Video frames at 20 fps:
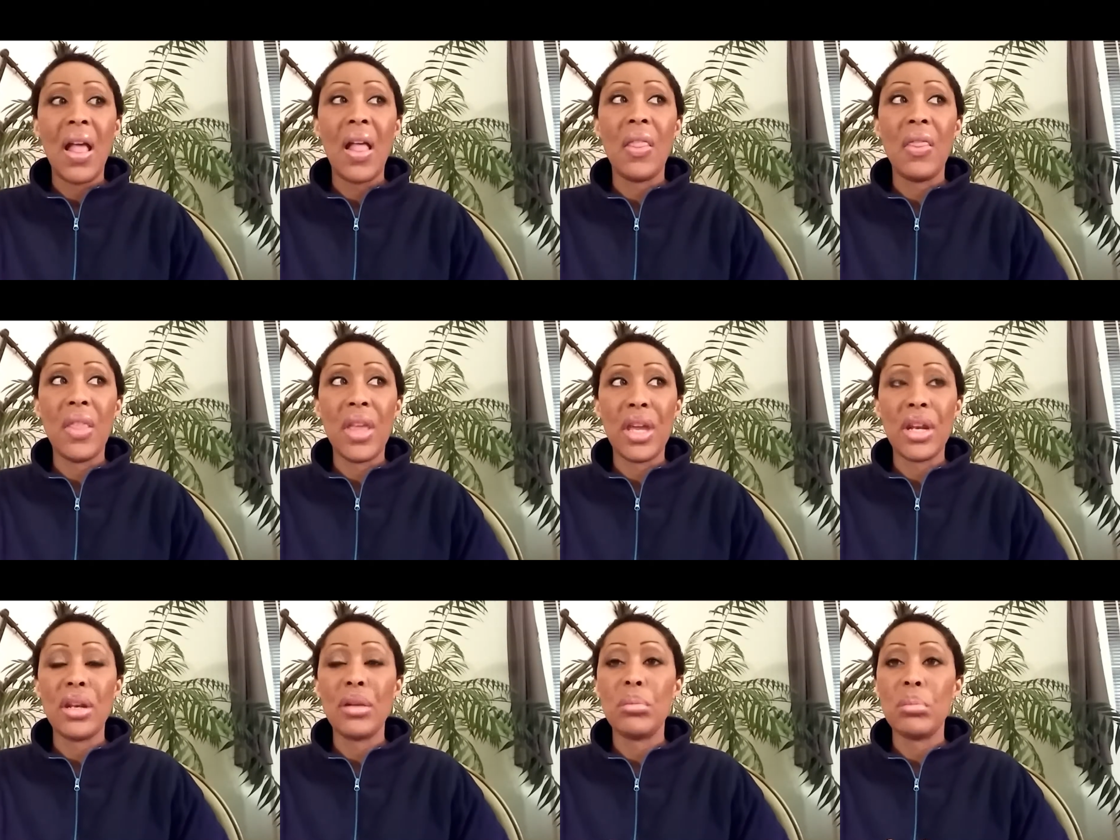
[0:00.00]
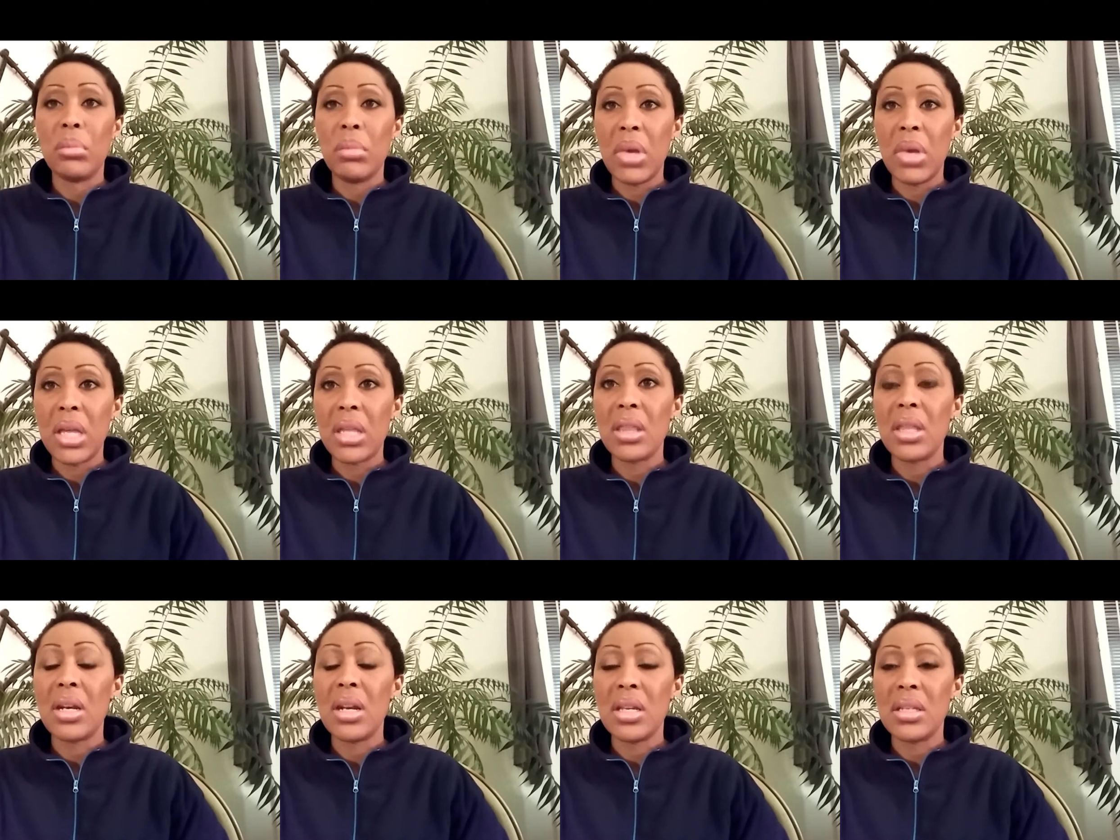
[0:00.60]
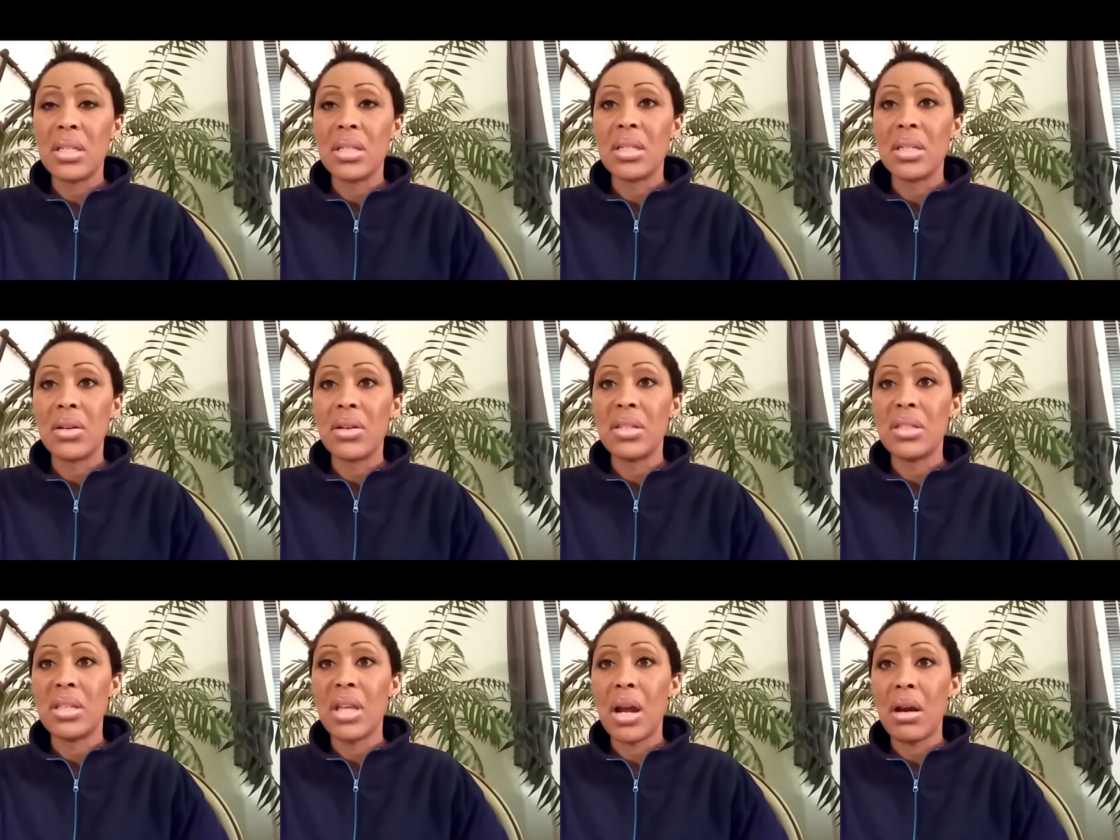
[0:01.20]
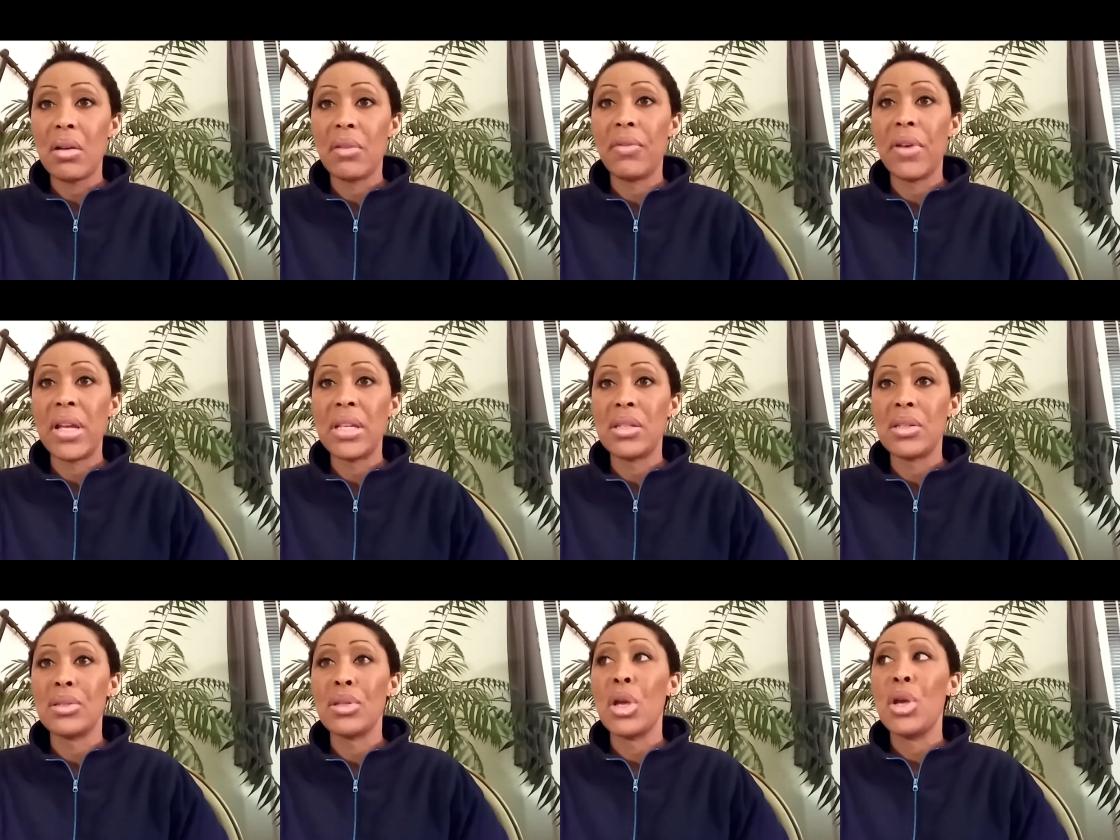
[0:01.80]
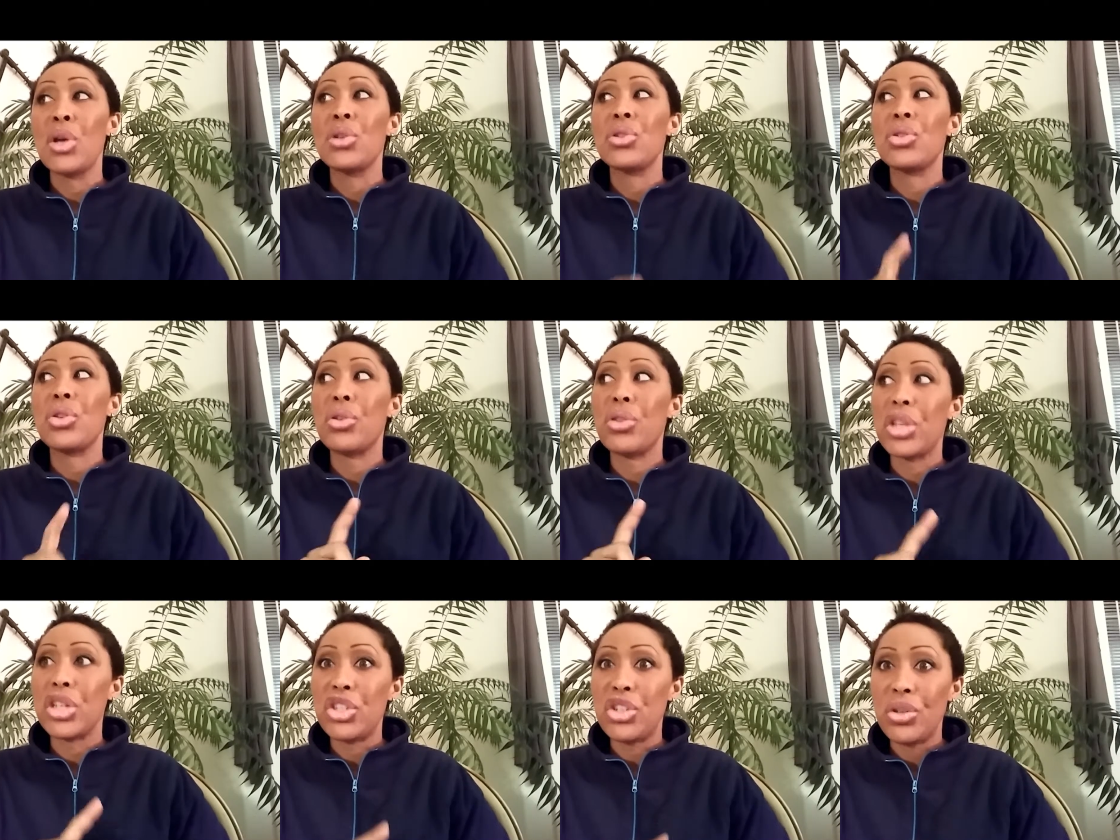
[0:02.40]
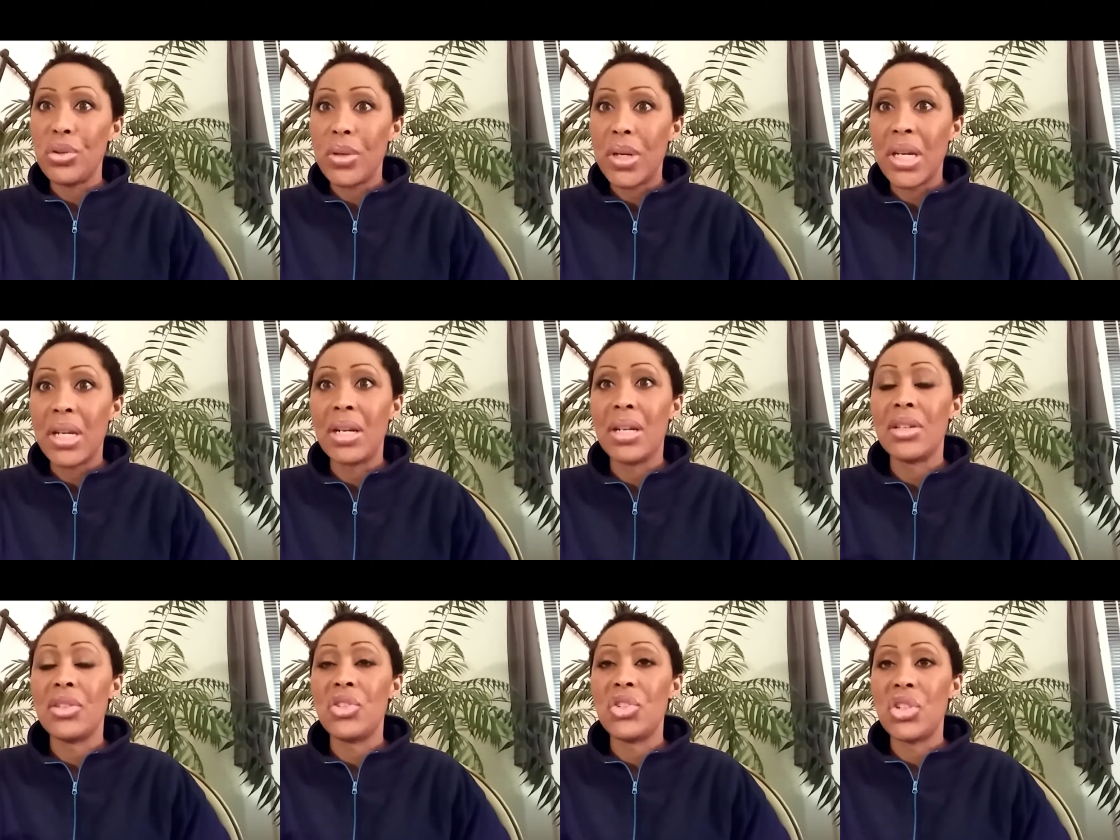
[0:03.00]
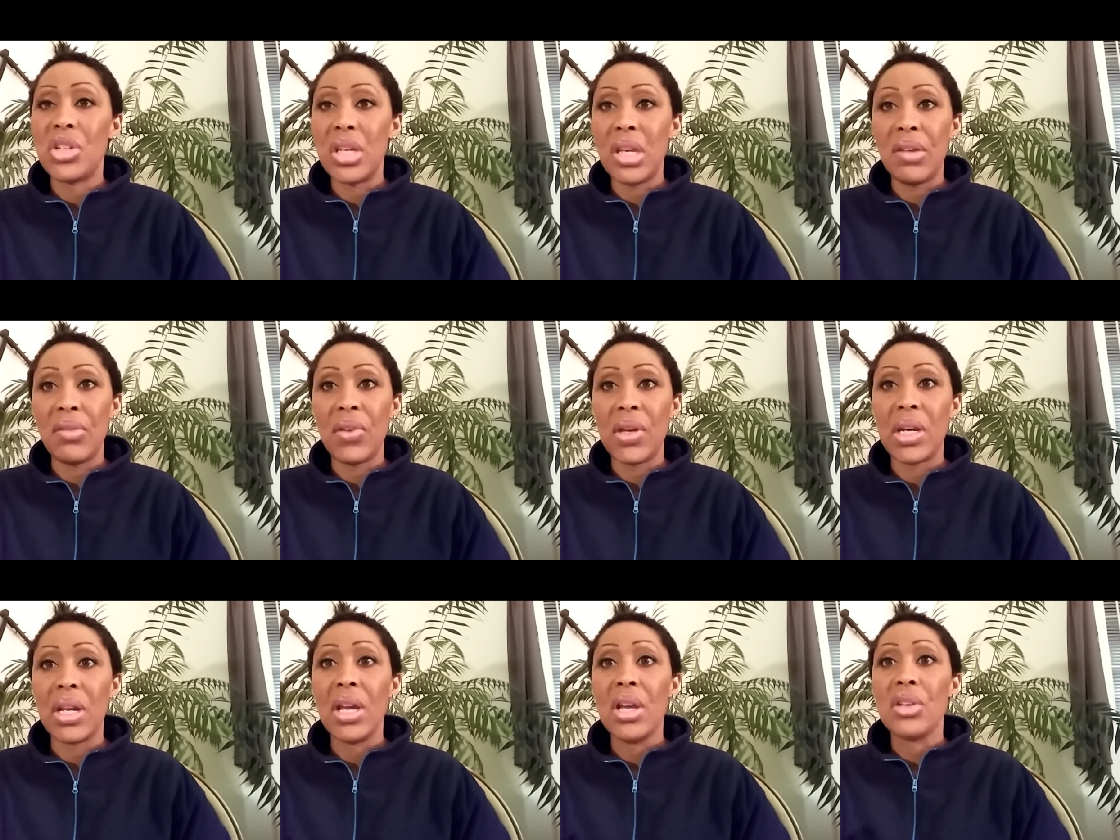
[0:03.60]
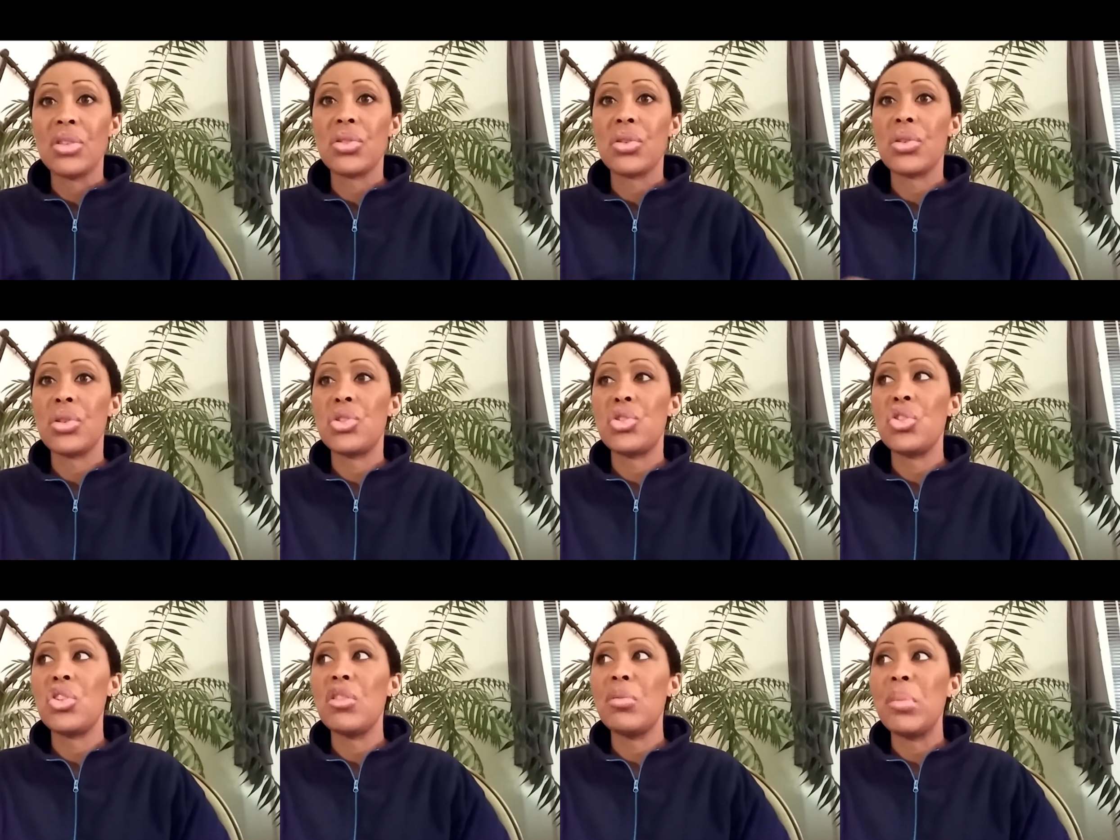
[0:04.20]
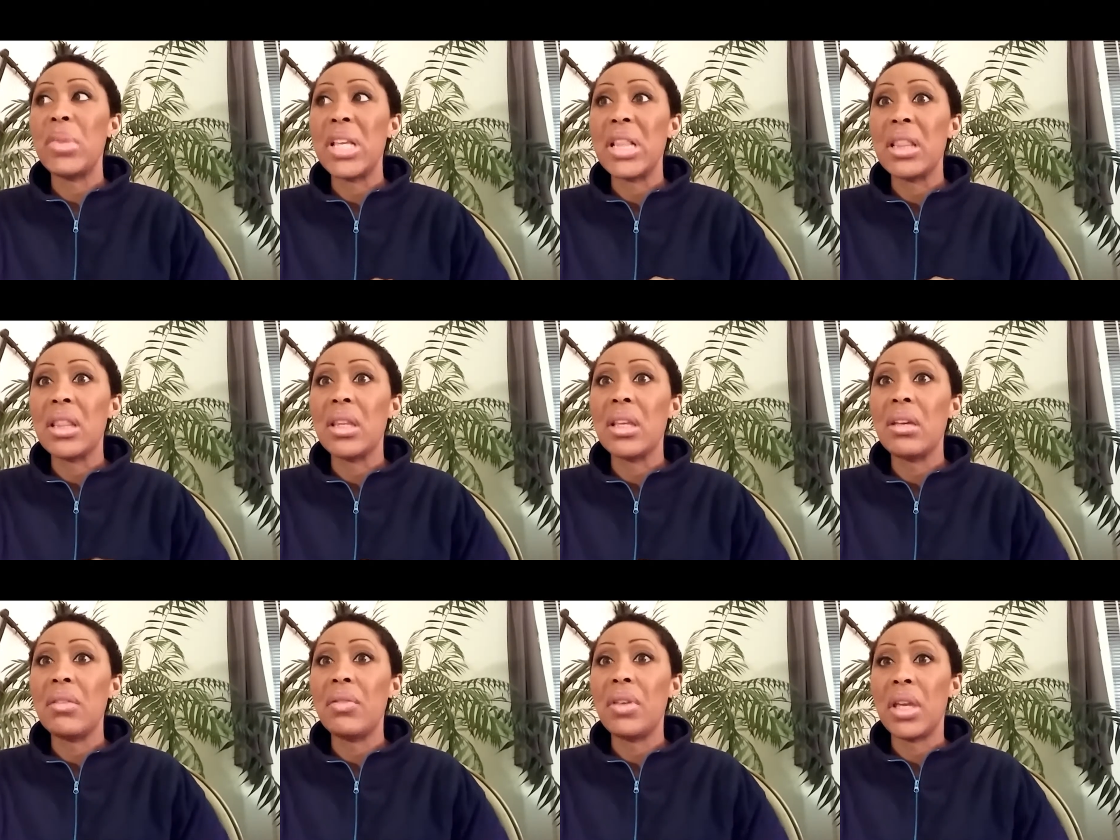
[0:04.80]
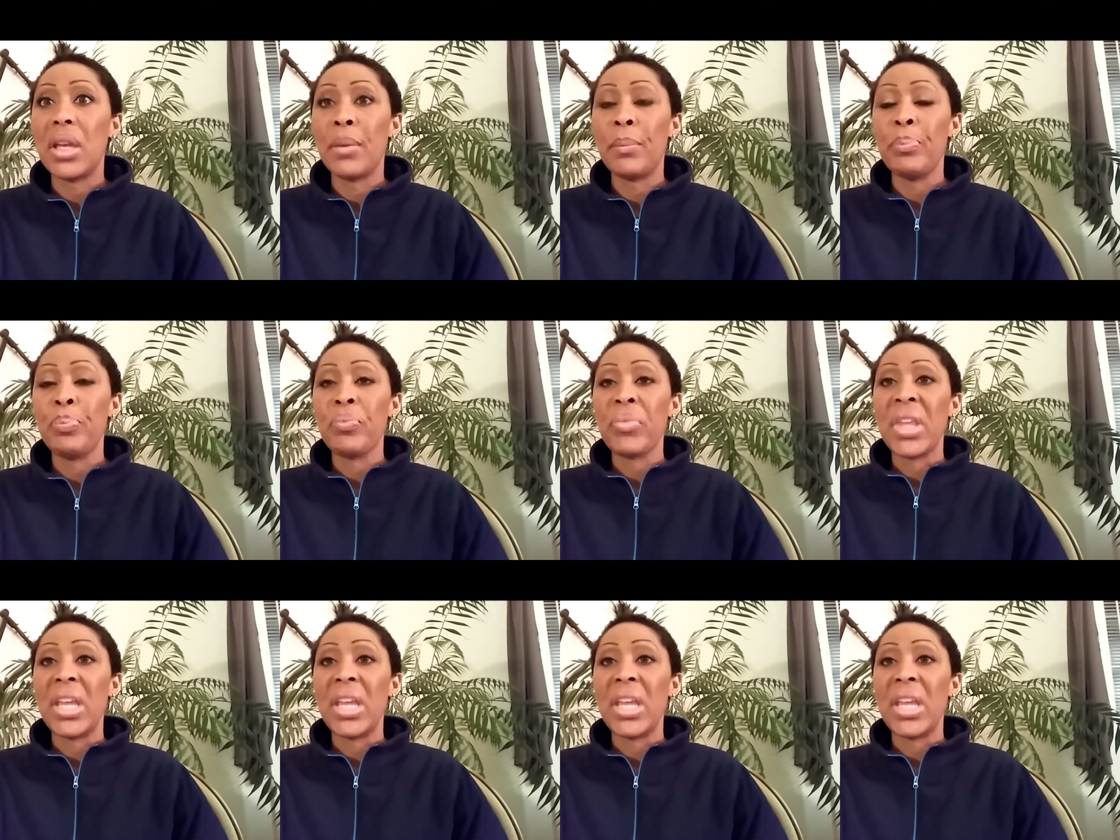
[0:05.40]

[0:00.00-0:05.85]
and then make the necessary sacrifices so that you can achieve it, so that you can be living